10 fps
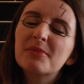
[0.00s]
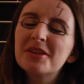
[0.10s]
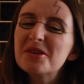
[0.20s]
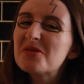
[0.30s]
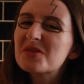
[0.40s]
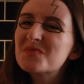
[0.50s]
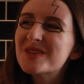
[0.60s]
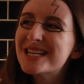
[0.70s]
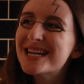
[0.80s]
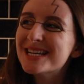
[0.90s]
I'm really not good
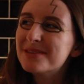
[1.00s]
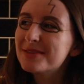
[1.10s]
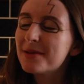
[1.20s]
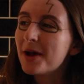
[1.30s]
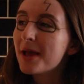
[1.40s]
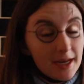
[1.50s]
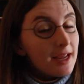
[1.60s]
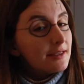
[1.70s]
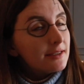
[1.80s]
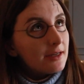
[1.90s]
with names, am I?
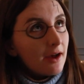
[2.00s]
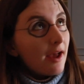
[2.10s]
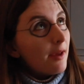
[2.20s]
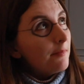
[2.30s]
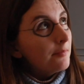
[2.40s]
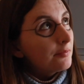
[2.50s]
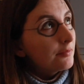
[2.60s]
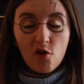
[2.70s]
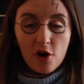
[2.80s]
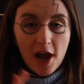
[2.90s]
Next time,
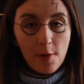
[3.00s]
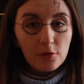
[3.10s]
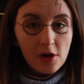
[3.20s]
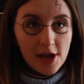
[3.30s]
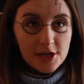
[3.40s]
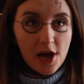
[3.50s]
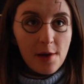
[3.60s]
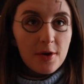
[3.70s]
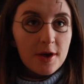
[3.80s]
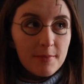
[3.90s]
I've got a couple lined
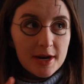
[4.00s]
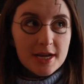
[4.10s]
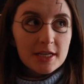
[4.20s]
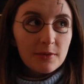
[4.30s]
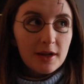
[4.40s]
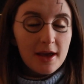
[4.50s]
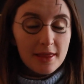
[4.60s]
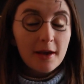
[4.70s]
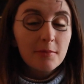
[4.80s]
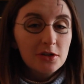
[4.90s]
up. My next one, I
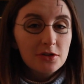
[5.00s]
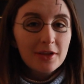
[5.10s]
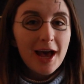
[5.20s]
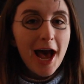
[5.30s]
think I'm gonna do the